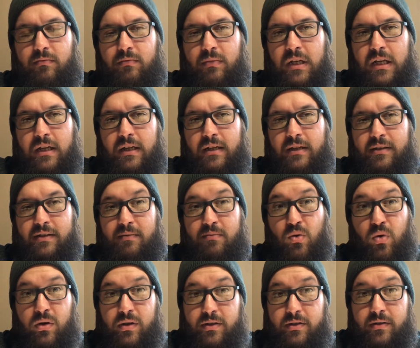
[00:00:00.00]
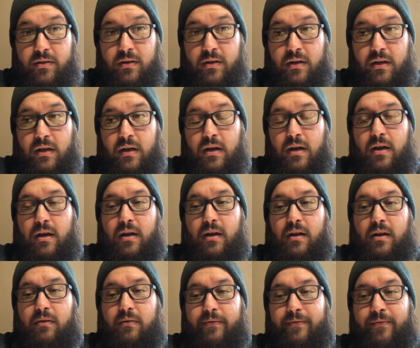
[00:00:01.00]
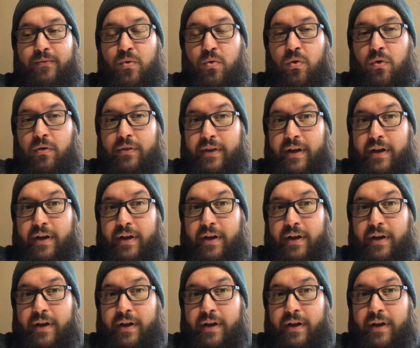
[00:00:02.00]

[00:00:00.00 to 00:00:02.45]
uh, supports for